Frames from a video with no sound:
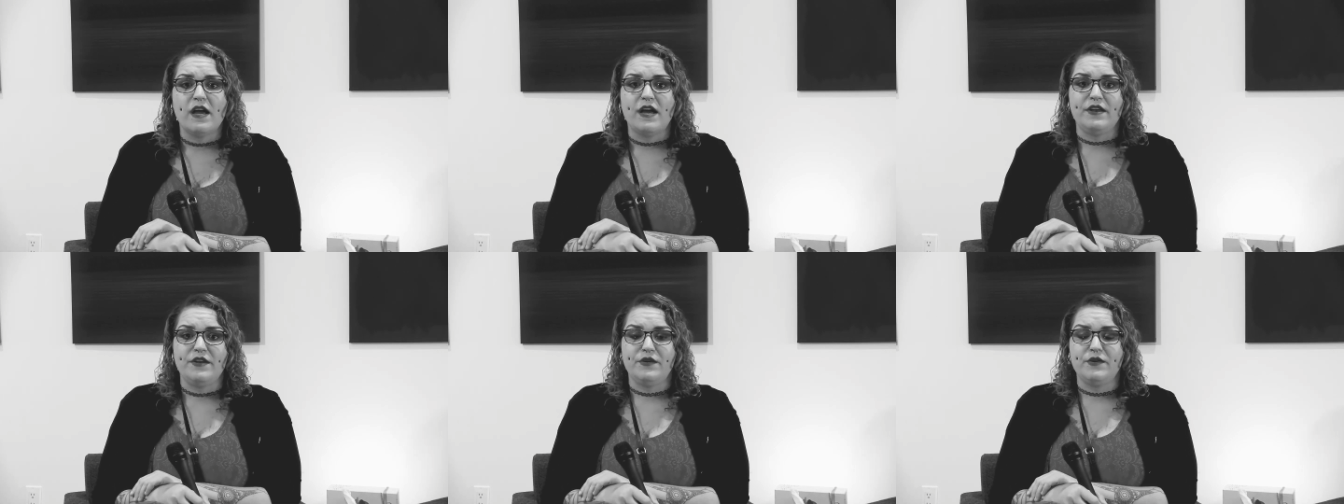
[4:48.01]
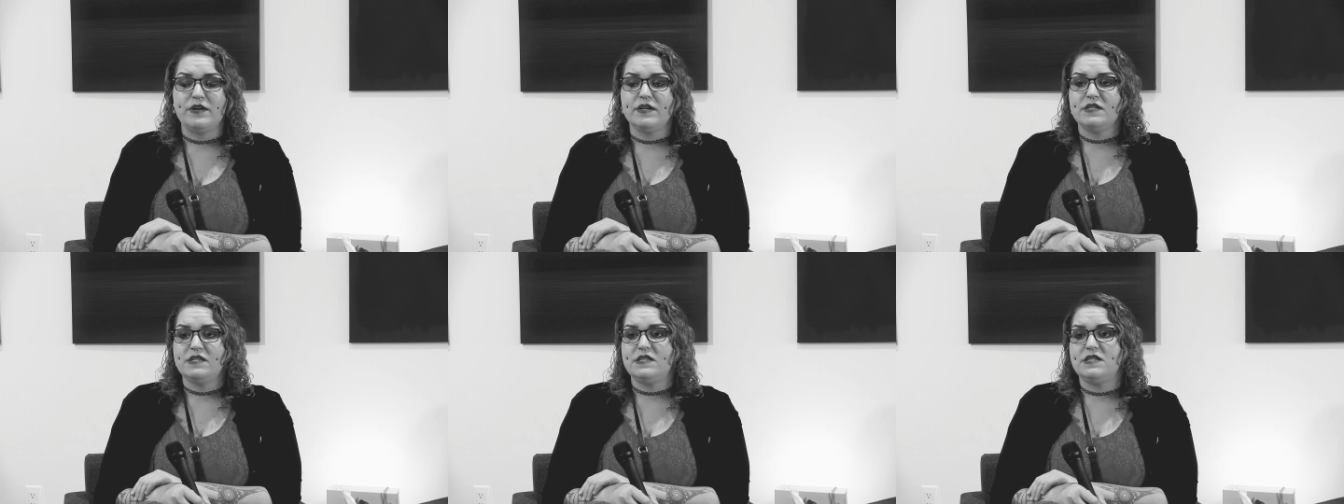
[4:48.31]
and you
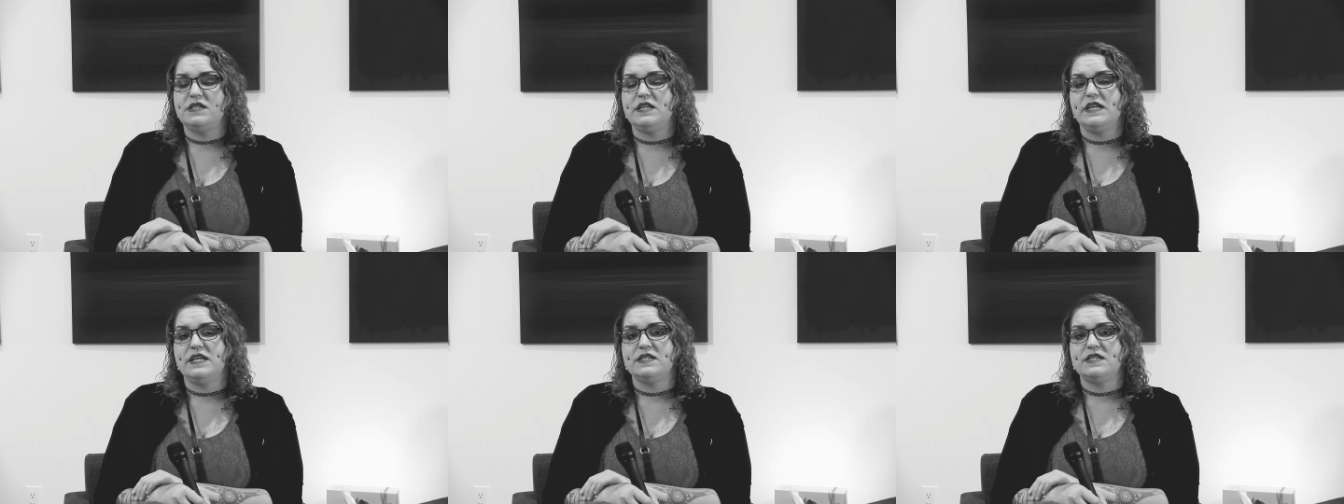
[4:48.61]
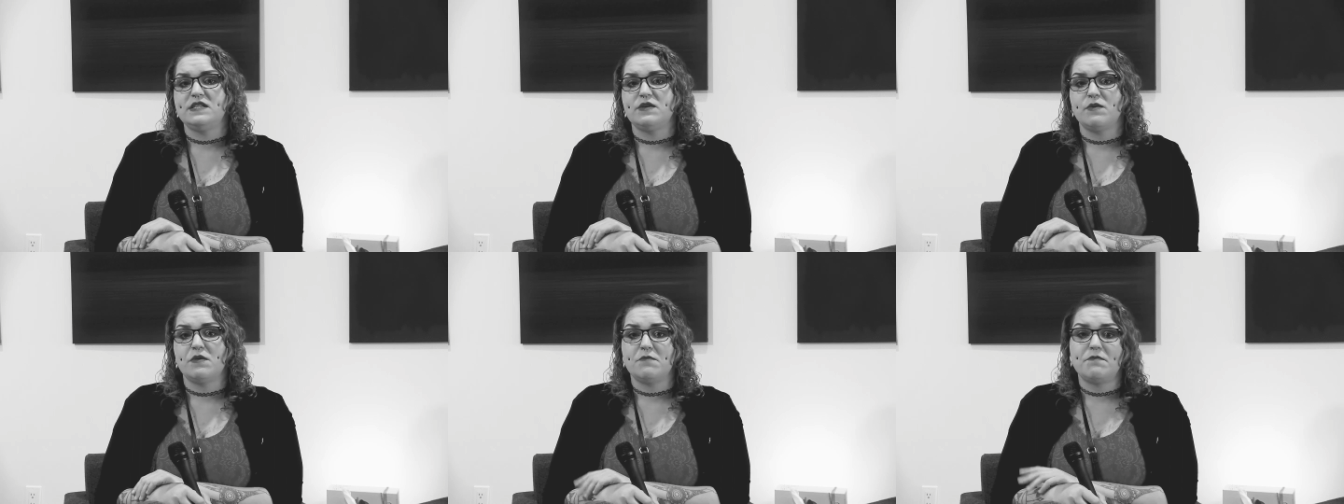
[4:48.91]
could see
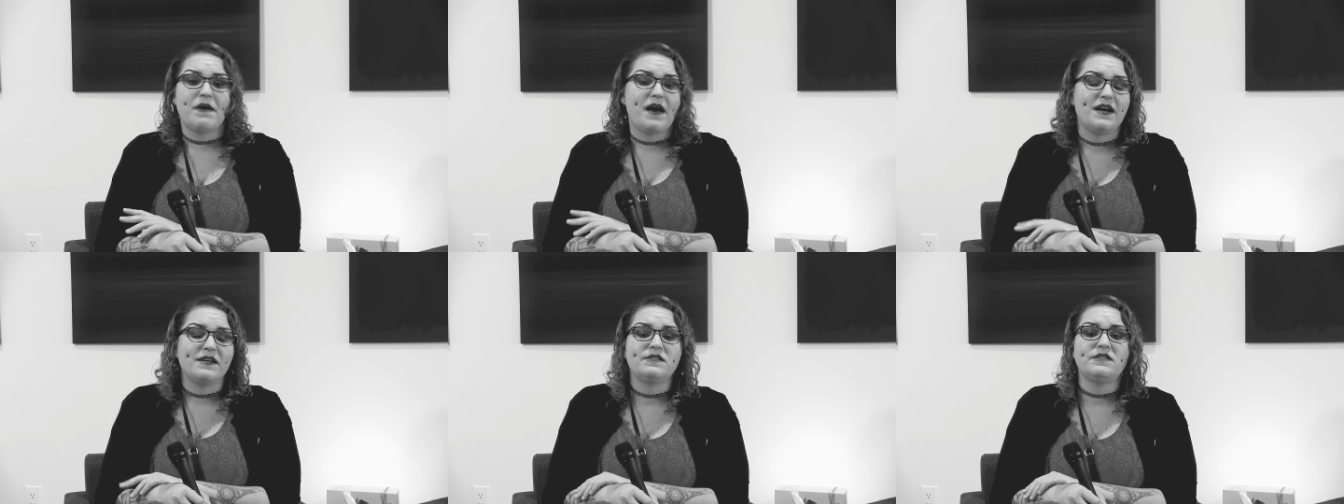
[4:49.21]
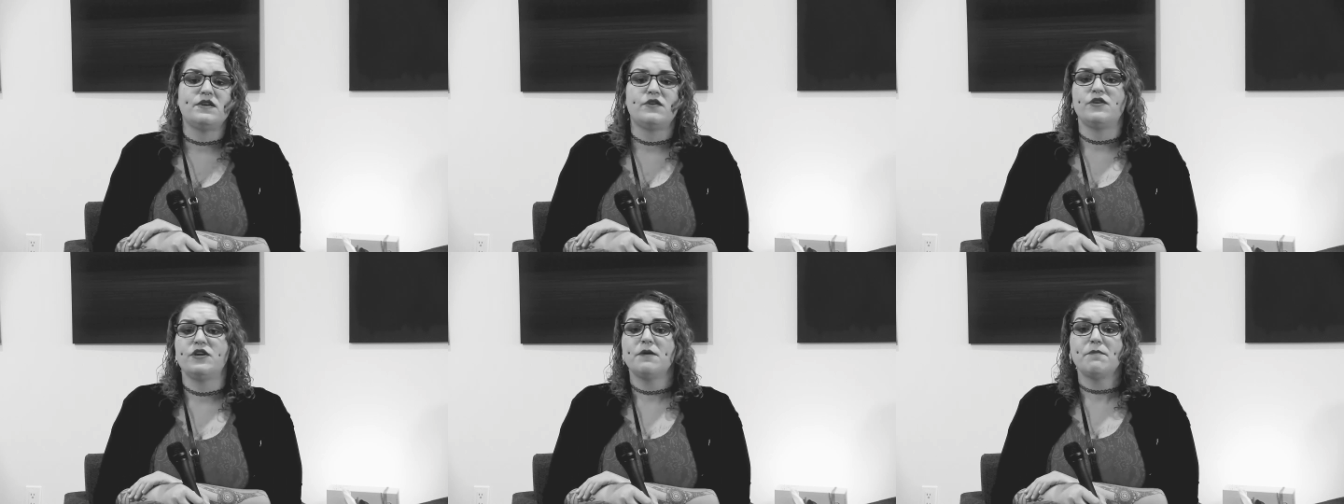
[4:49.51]
someone passed
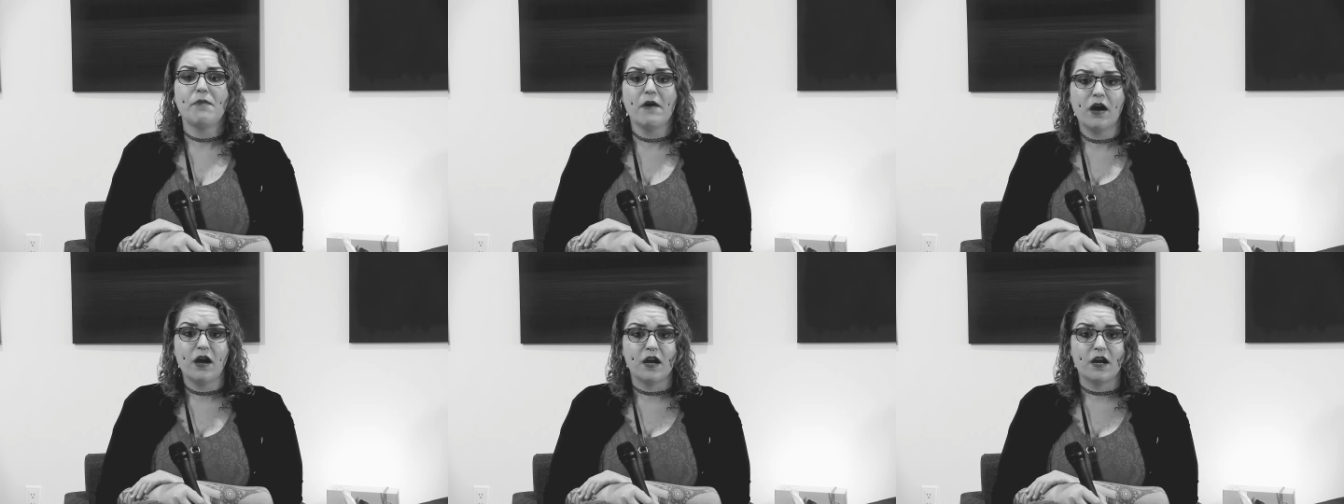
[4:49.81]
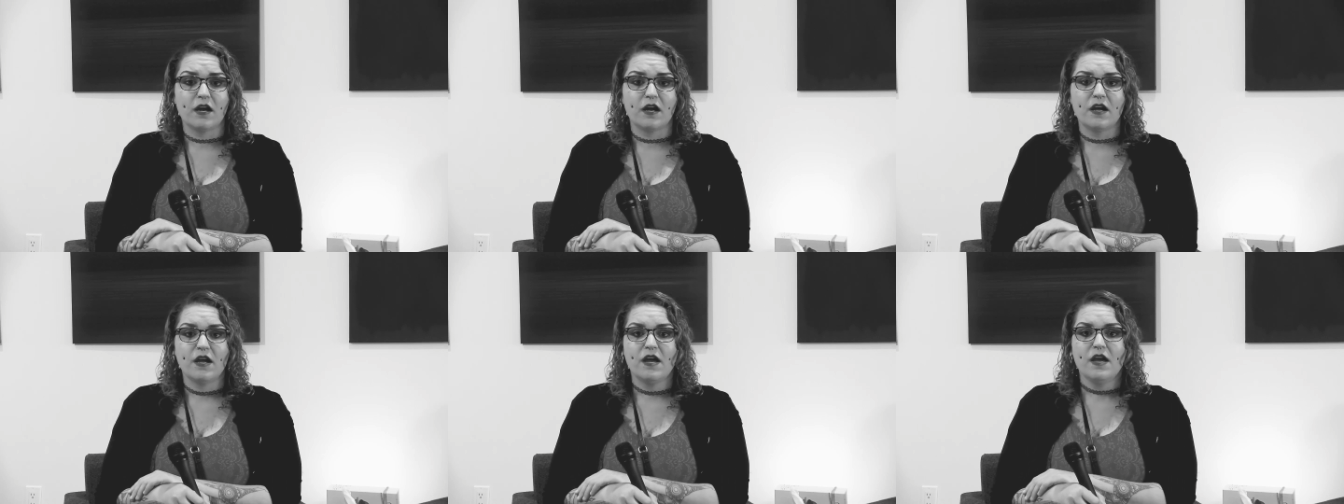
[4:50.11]
out in a
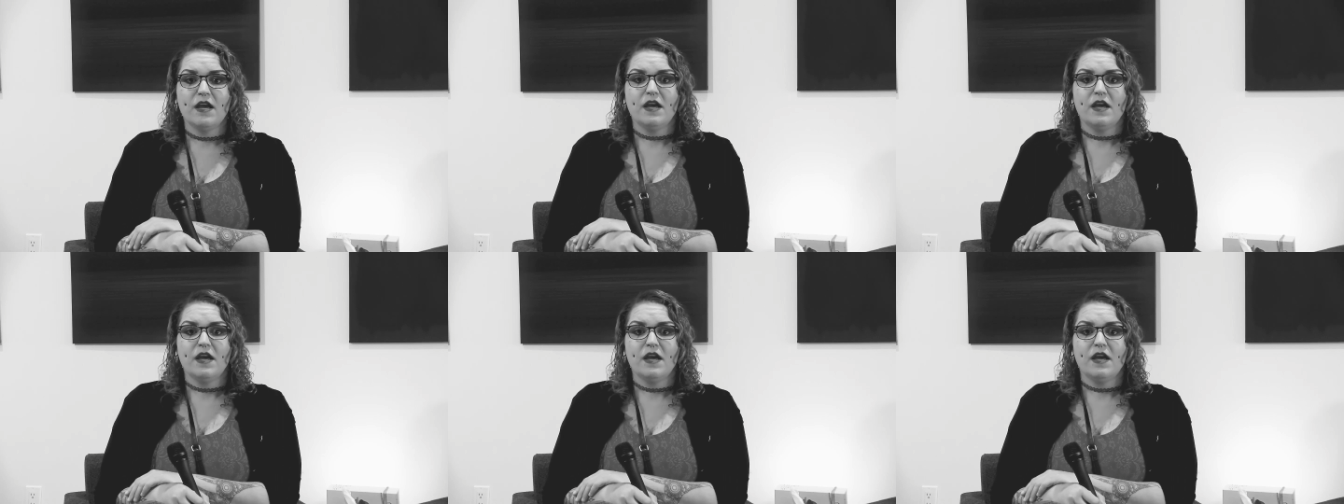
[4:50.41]
park